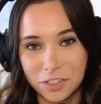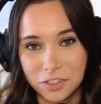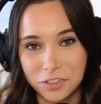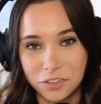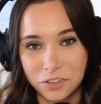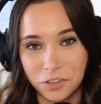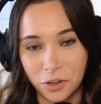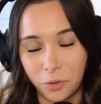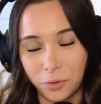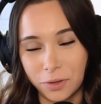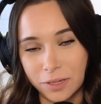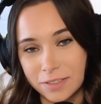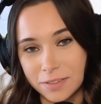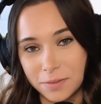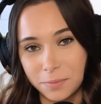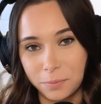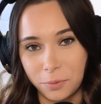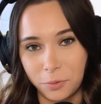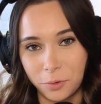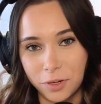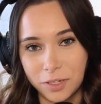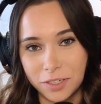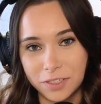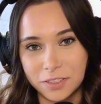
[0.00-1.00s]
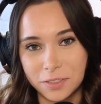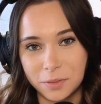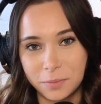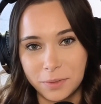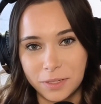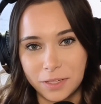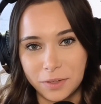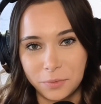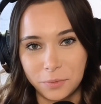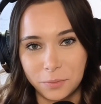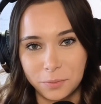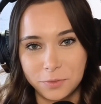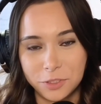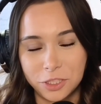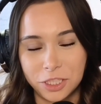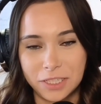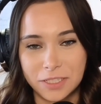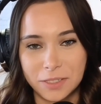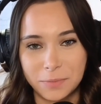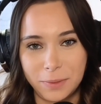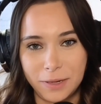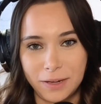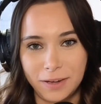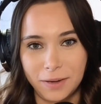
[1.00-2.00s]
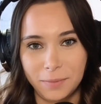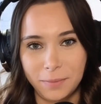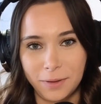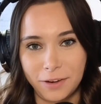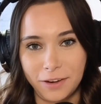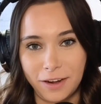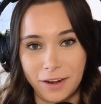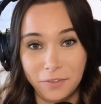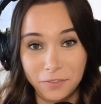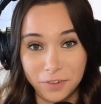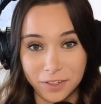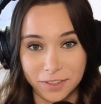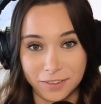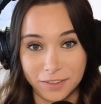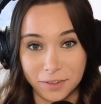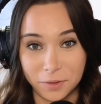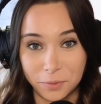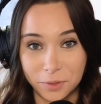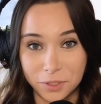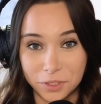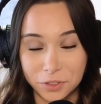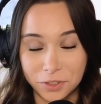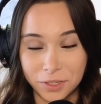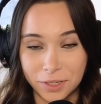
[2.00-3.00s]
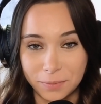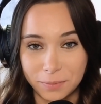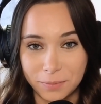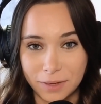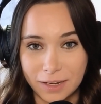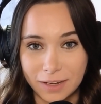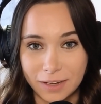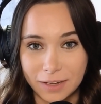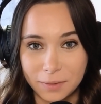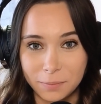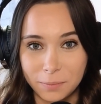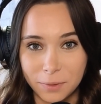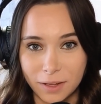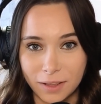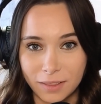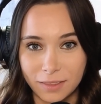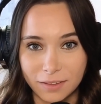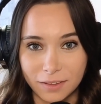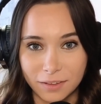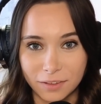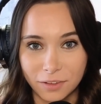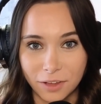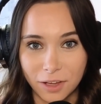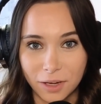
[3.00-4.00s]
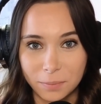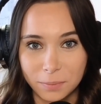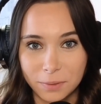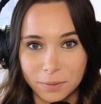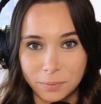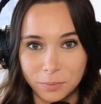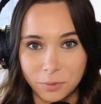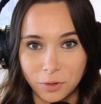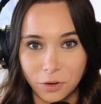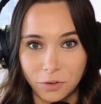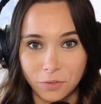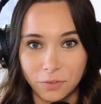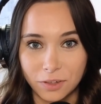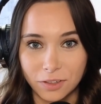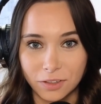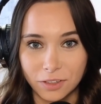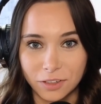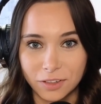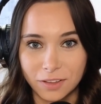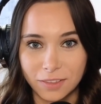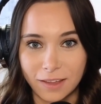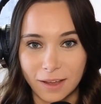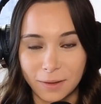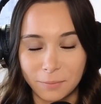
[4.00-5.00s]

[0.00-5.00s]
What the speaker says: so it's important to be transparent about everything when you get married. But I think a lot of people overlook that